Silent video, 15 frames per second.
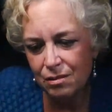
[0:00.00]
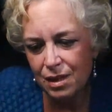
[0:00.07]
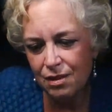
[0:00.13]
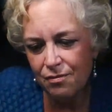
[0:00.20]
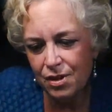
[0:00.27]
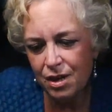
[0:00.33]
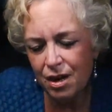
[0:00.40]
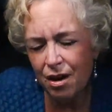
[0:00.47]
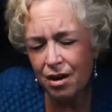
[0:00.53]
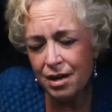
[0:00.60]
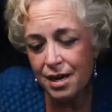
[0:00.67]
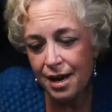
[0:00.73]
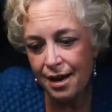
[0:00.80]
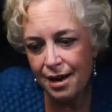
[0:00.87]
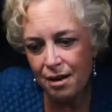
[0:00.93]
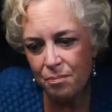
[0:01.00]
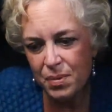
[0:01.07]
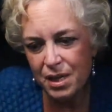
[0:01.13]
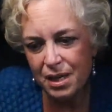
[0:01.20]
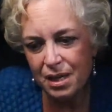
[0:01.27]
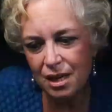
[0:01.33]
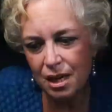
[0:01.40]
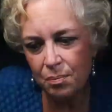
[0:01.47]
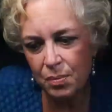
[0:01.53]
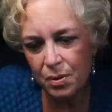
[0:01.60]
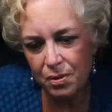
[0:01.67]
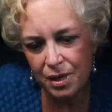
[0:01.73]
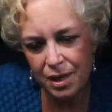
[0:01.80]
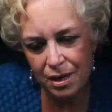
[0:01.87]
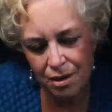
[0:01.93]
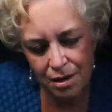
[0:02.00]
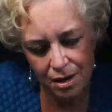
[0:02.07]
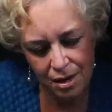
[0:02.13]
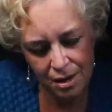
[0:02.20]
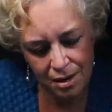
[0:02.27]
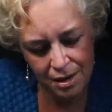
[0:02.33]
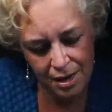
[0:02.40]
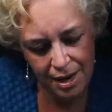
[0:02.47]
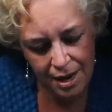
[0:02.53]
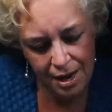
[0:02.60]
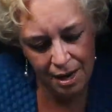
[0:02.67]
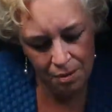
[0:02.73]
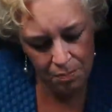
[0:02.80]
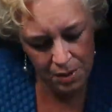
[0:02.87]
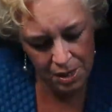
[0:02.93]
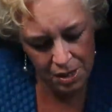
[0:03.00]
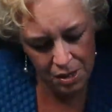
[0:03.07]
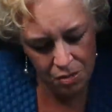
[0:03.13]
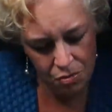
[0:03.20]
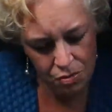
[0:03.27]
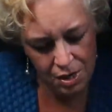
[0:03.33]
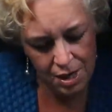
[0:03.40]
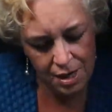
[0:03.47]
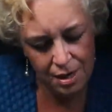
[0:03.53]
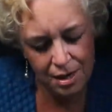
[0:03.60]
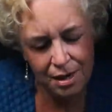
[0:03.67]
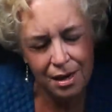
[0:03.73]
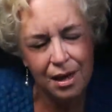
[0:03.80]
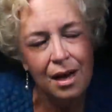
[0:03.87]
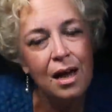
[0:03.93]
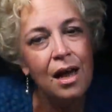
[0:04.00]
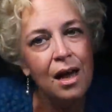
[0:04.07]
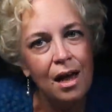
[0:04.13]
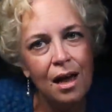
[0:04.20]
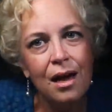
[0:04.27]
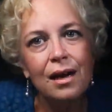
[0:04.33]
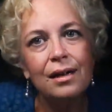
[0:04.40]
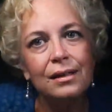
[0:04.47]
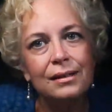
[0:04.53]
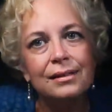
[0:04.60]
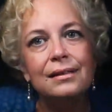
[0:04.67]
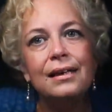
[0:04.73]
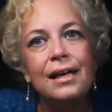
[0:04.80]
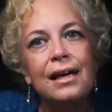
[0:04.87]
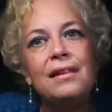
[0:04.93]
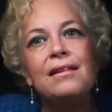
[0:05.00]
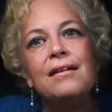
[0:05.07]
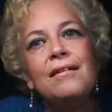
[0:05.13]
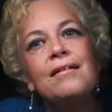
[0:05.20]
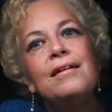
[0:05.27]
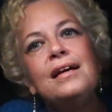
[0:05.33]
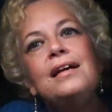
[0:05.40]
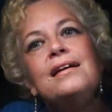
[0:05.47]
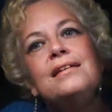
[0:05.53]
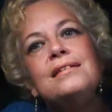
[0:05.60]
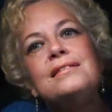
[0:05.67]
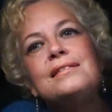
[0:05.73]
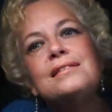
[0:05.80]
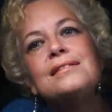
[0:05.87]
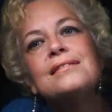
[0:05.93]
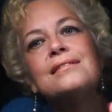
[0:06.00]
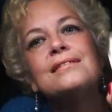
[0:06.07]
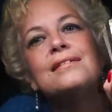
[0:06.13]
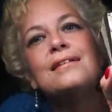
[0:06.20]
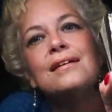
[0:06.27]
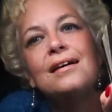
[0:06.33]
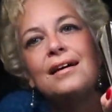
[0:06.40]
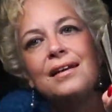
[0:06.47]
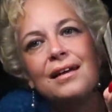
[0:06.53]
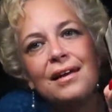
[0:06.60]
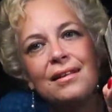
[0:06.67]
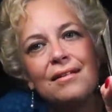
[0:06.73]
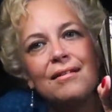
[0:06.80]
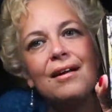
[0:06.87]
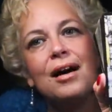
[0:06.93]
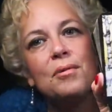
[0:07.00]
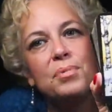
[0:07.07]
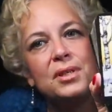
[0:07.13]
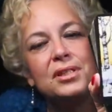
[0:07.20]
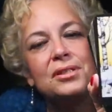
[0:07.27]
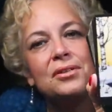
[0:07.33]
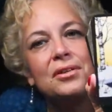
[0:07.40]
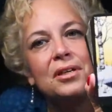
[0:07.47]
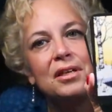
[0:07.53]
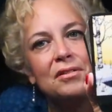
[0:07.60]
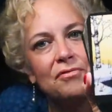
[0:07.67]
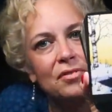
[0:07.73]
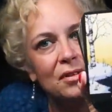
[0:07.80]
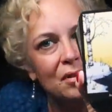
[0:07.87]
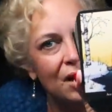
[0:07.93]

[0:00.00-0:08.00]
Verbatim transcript: You have an unhappy couple here, unhappy union. And there is another opportunity for